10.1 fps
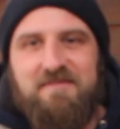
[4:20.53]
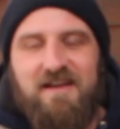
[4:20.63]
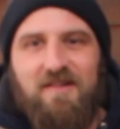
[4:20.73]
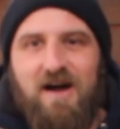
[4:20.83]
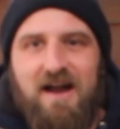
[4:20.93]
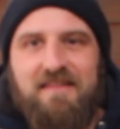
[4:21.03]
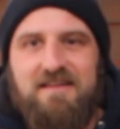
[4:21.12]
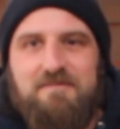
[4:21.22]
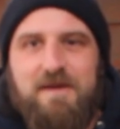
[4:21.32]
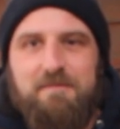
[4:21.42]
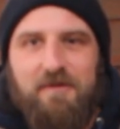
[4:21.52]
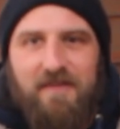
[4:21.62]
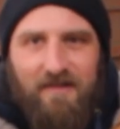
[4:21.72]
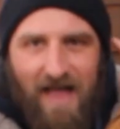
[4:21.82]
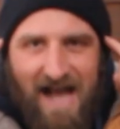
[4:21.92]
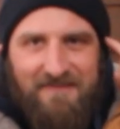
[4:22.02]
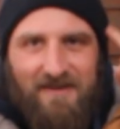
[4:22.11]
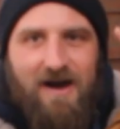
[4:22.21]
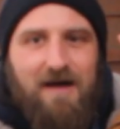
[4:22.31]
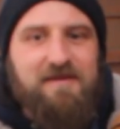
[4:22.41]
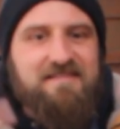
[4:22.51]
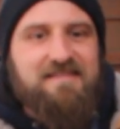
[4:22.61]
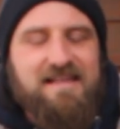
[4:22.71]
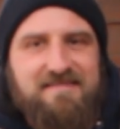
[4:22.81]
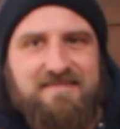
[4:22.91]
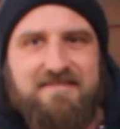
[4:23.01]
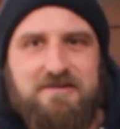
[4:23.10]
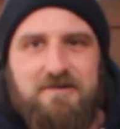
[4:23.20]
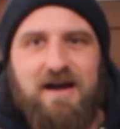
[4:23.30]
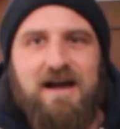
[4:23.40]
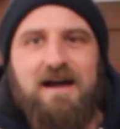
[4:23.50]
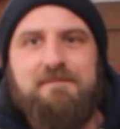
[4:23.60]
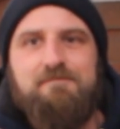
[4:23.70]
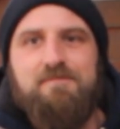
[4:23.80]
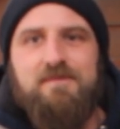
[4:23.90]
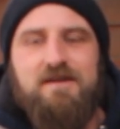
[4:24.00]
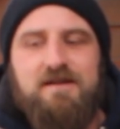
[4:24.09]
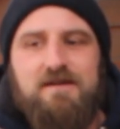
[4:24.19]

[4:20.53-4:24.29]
seems like a lot of these people, they lack the common sense to